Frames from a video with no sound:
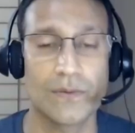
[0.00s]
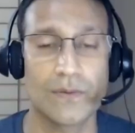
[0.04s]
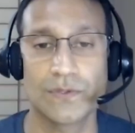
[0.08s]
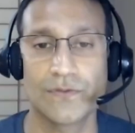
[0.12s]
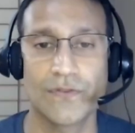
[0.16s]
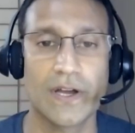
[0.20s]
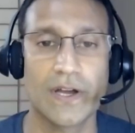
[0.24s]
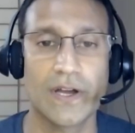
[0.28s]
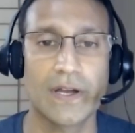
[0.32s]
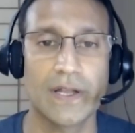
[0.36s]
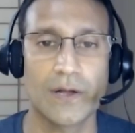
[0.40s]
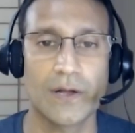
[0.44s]
that was
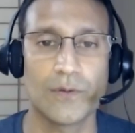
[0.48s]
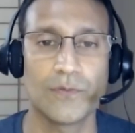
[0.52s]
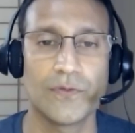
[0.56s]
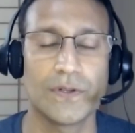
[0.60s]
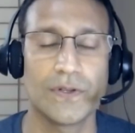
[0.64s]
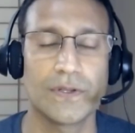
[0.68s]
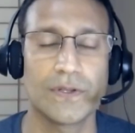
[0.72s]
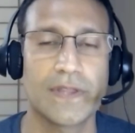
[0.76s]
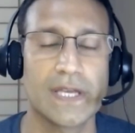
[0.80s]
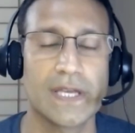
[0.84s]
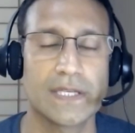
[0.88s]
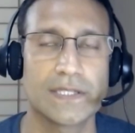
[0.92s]
very
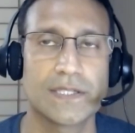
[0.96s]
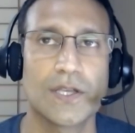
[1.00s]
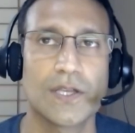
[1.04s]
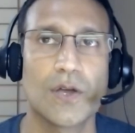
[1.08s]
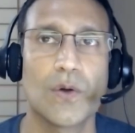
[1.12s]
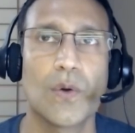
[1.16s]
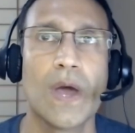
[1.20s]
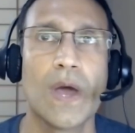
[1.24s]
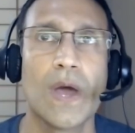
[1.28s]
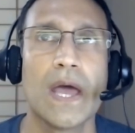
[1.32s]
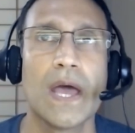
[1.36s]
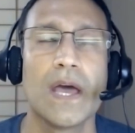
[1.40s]
helpful. Thanks.
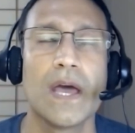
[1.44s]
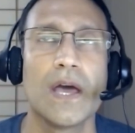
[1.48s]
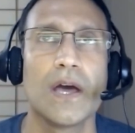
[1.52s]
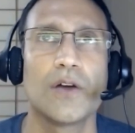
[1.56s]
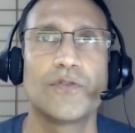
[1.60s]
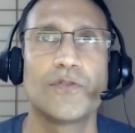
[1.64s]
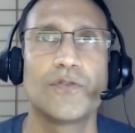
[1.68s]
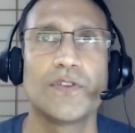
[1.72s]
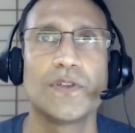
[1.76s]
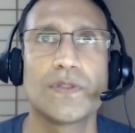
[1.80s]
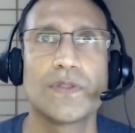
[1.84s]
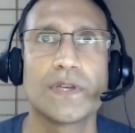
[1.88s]
So
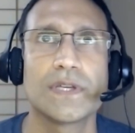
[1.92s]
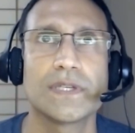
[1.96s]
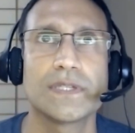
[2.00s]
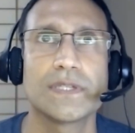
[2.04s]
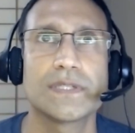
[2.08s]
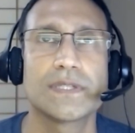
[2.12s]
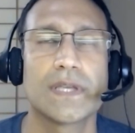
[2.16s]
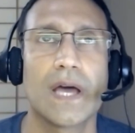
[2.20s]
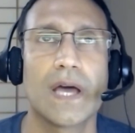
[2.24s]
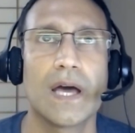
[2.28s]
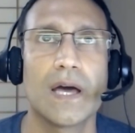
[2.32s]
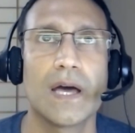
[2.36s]
a few
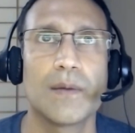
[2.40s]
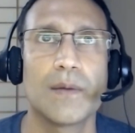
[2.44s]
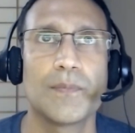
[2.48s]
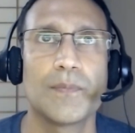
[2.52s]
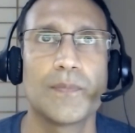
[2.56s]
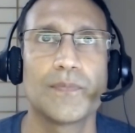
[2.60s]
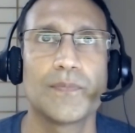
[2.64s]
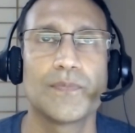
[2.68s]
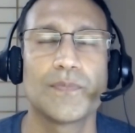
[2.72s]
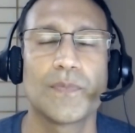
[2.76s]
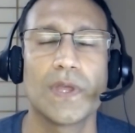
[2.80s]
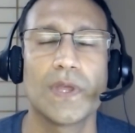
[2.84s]
things
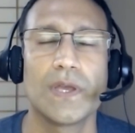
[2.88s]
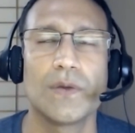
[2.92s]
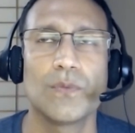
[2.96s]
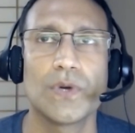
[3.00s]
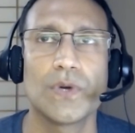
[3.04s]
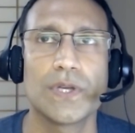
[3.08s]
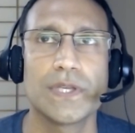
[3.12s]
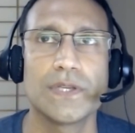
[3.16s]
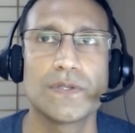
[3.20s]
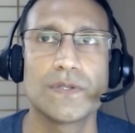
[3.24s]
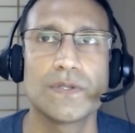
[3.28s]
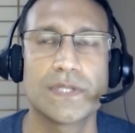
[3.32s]
in
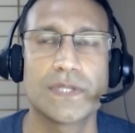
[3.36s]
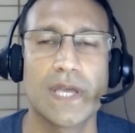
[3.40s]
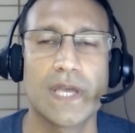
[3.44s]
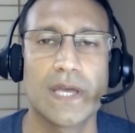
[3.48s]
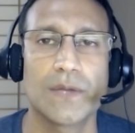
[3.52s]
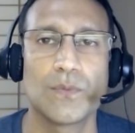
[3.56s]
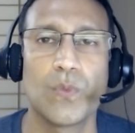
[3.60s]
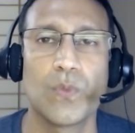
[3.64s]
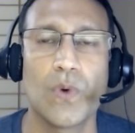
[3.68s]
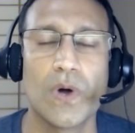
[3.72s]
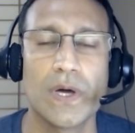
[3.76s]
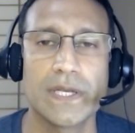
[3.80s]
what you
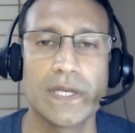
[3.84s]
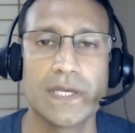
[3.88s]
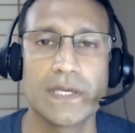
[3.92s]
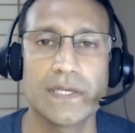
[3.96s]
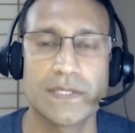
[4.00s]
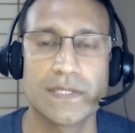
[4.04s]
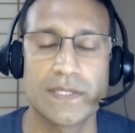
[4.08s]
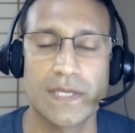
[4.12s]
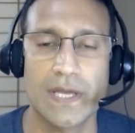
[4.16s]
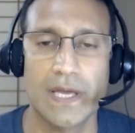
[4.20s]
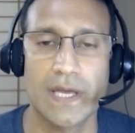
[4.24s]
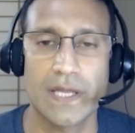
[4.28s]
said. One
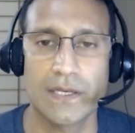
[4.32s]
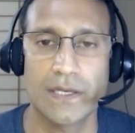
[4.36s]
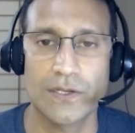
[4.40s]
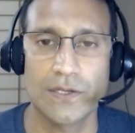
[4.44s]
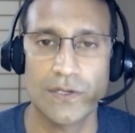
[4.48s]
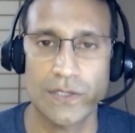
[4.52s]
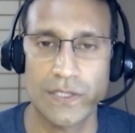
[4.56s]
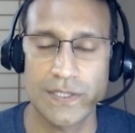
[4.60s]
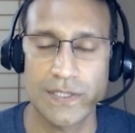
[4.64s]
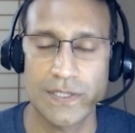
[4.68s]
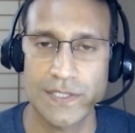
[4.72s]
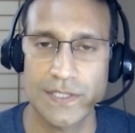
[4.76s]
is that
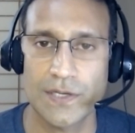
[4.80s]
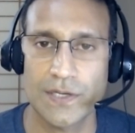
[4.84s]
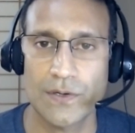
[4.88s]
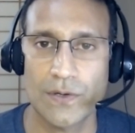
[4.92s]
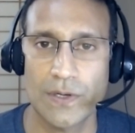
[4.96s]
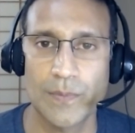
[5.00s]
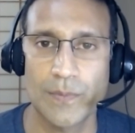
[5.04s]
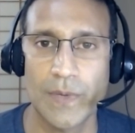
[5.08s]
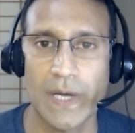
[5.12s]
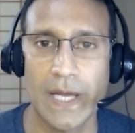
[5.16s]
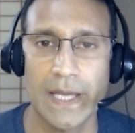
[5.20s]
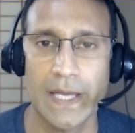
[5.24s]
you're
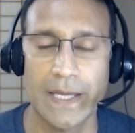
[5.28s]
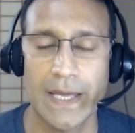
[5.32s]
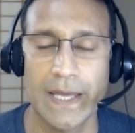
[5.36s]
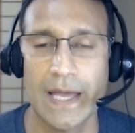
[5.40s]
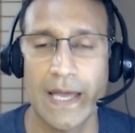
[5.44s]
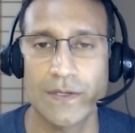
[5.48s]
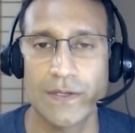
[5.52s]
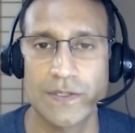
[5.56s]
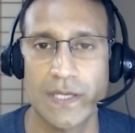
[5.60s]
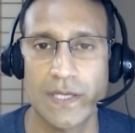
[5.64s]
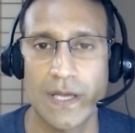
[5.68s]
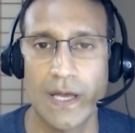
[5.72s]
considering buying a
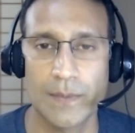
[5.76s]
house.